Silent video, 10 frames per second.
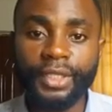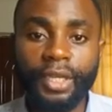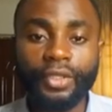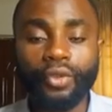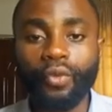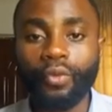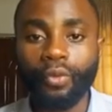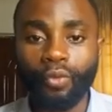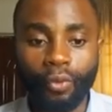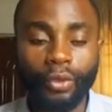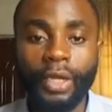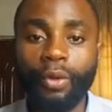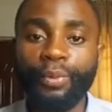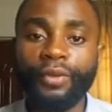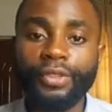So we look at
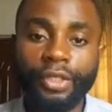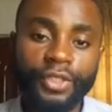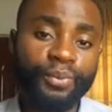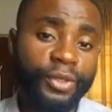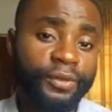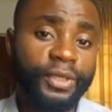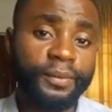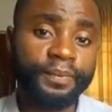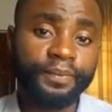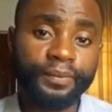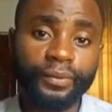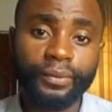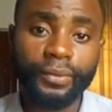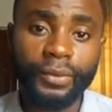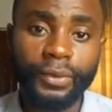what provision is briefly.
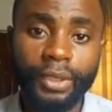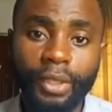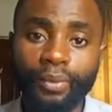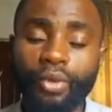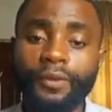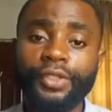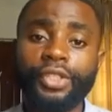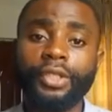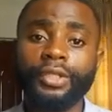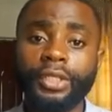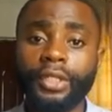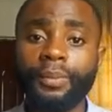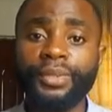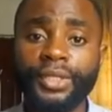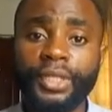Provision in a
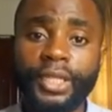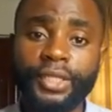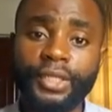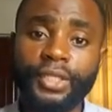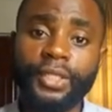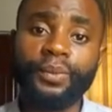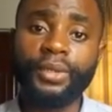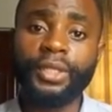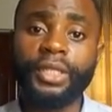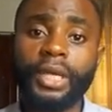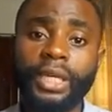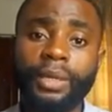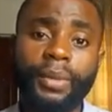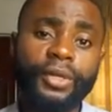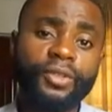business is simply an
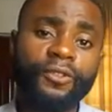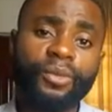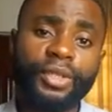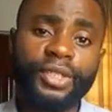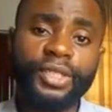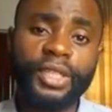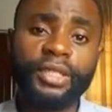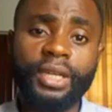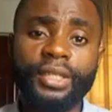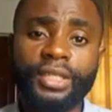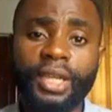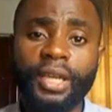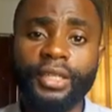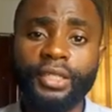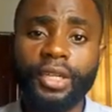amount of money set
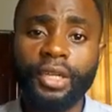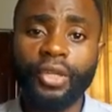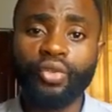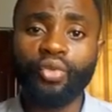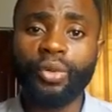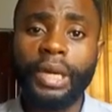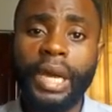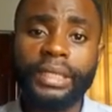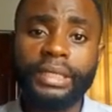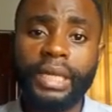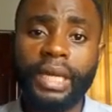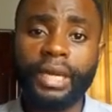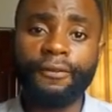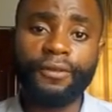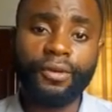aside to cater
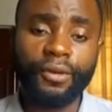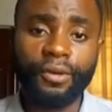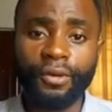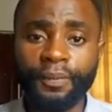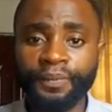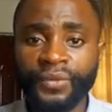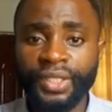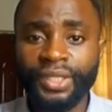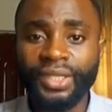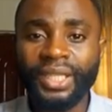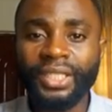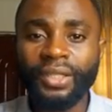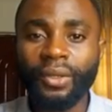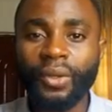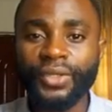for
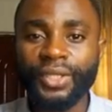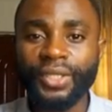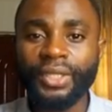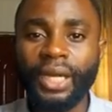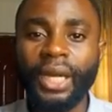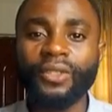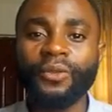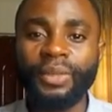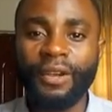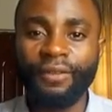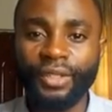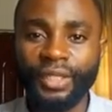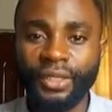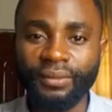certain losses that cannot be avoided.